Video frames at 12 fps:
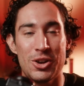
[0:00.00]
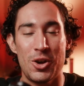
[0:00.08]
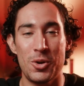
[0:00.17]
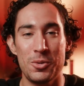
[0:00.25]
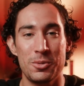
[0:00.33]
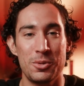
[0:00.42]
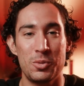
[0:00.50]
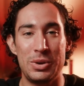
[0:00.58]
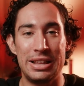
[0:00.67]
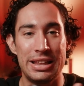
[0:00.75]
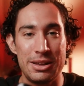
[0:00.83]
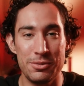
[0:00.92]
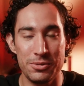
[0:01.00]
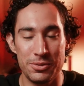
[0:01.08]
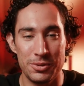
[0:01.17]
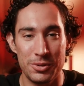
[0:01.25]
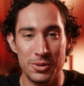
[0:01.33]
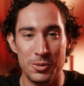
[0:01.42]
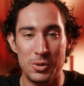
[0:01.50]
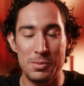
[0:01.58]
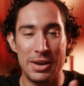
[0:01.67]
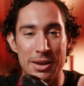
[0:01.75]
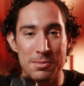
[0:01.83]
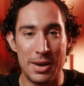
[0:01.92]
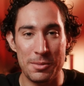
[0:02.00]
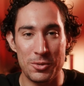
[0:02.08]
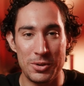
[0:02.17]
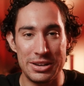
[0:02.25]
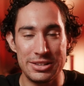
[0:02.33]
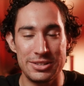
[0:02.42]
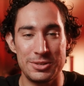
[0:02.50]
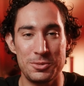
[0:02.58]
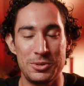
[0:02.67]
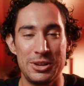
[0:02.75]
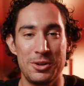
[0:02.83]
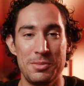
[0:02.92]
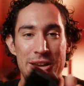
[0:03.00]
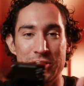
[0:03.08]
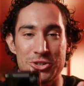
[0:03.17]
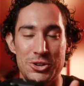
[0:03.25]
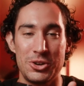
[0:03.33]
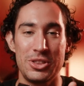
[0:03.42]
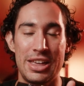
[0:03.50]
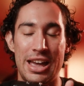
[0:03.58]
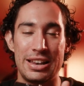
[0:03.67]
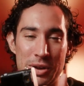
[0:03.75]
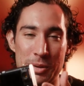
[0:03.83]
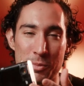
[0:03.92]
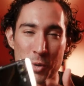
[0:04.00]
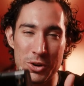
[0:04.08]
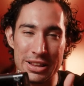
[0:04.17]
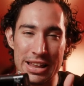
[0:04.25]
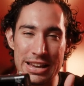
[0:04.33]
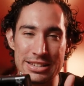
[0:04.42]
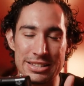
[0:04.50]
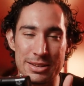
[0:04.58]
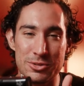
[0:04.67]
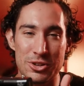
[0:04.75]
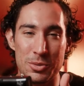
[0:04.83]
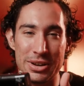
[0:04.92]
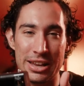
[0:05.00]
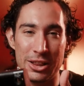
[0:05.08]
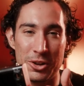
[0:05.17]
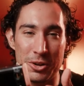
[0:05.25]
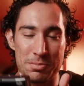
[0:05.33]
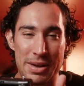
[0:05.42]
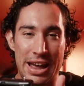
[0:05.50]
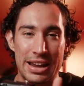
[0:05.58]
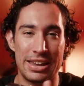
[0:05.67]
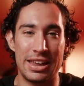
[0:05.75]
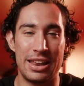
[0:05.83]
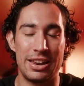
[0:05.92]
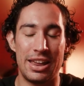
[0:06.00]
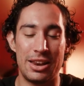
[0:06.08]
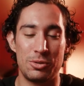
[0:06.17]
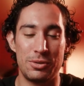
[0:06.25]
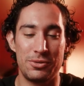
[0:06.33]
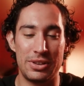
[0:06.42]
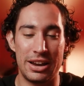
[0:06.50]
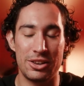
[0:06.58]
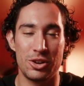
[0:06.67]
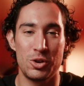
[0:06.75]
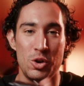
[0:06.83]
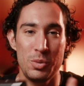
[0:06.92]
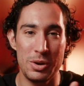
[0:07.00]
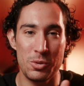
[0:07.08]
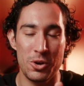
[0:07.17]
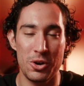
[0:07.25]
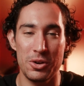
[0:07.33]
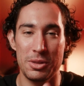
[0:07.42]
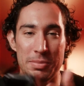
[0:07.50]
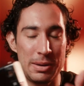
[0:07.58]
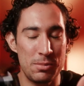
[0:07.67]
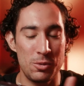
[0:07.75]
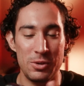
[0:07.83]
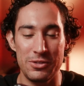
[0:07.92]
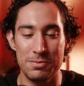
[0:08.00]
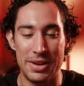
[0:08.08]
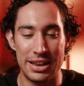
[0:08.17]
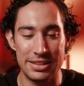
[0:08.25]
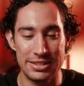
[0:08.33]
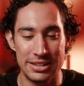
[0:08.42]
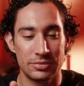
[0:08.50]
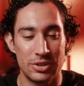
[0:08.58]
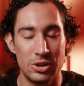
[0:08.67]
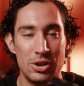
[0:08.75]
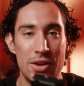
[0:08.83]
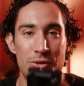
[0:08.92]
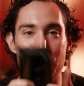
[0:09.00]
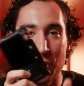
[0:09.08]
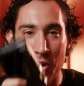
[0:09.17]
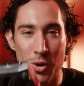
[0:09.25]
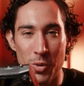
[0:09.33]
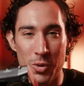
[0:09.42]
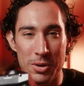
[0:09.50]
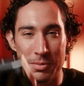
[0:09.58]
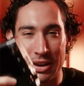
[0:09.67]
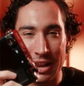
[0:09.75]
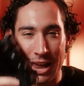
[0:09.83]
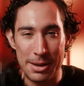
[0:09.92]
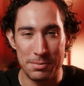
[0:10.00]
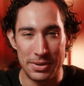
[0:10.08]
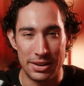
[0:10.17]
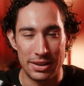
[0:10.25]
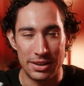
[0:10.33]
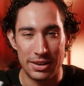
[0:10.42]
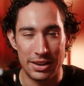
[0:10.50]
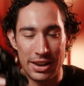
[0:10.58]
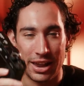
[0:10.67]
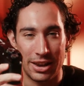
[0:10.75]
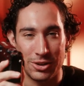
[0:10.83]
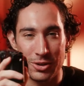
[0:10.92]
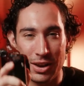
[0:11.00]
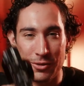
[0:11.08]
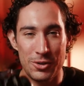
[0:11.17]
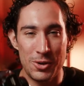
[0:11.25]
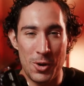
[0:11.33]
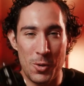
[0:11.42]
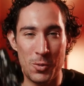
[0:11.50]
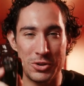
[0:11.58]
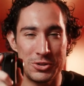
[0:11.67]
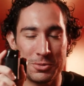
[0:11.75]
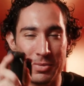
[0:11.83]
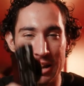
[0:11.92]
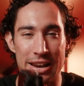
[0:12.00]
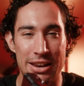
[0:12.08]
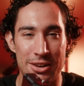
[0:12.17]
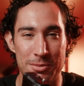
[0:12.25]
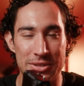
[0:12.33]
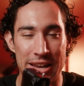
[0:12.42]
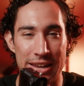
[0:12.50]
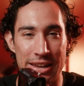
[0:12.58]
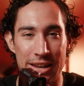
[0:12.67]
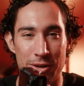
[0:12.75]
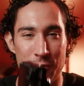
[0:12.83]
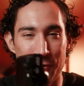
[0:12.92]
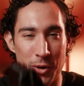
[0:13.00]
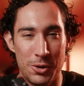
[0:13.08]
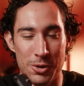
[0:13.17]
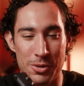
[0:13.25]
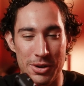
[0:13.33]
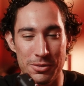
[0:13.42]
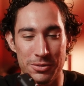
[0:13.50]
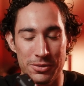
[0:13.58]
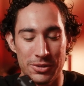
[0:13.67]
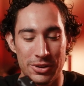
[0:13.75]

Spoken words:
You know, we live, we make memories. We need to make sure that we immortalize them so we can look back and reflect on who we were, the people we've met. You never know what might happen, and you never know what you might end up taking a photo of.